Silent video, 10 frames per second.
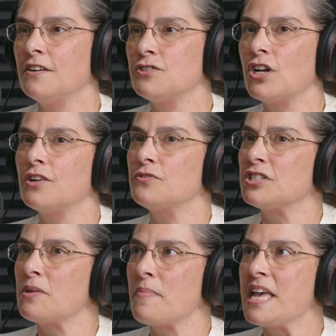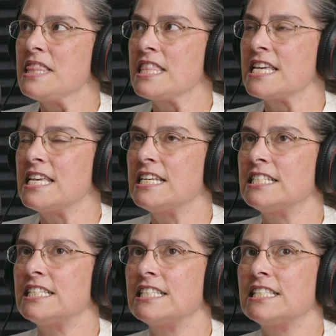genres. The main thing
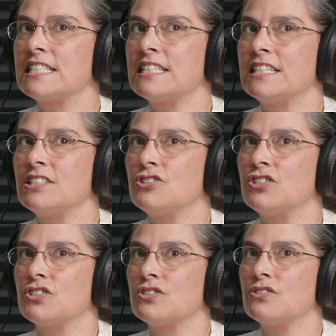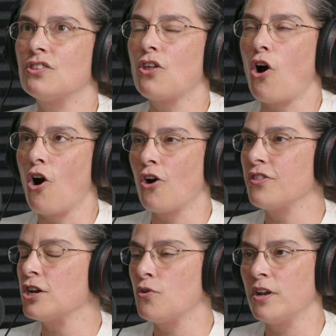is just
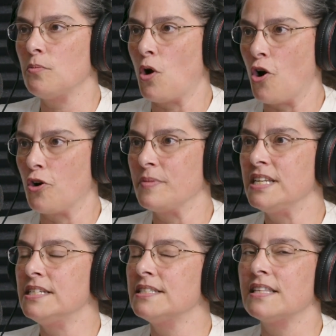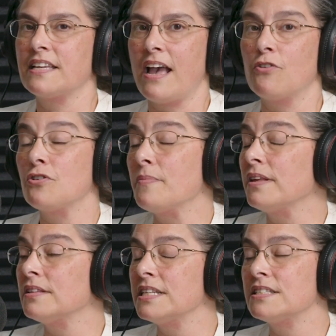the incredible harmonies, the counter
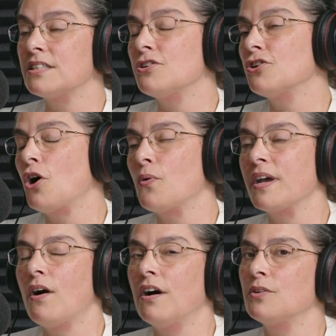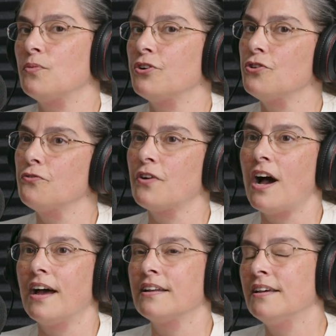melodies that are going on, where you've
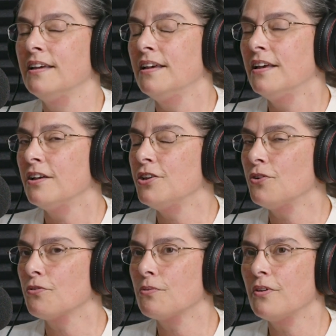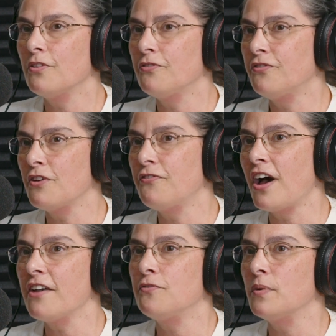got, the
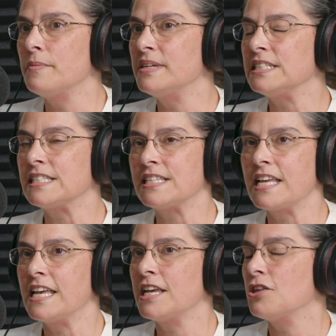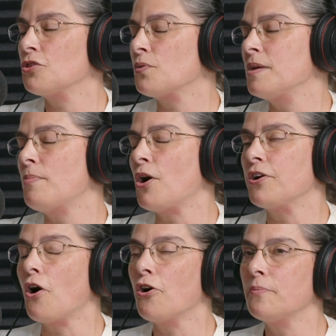5 women singing in
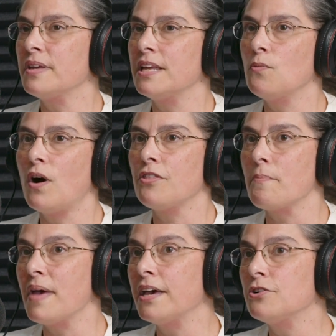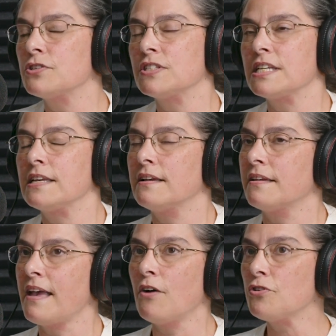3-part harmony while the men are singing a
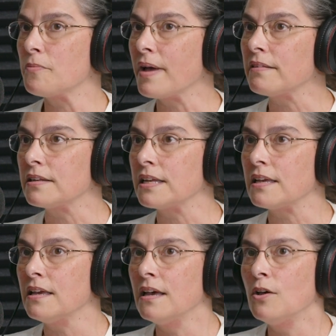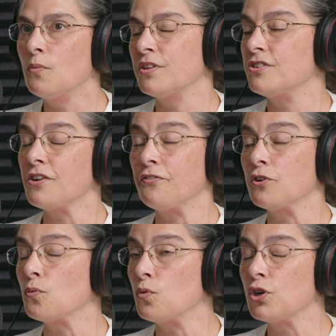counter melody with
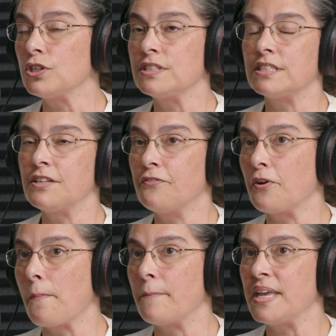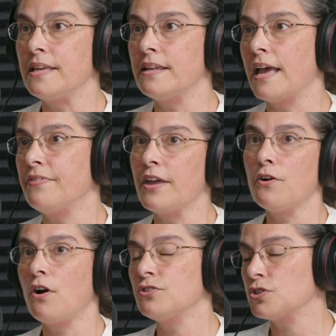different words, a different beat, and
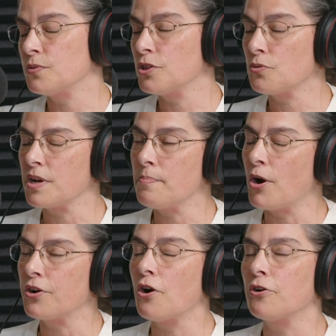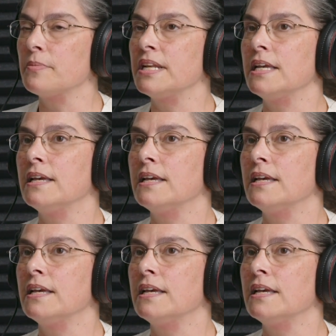they're also in 3-part harmony.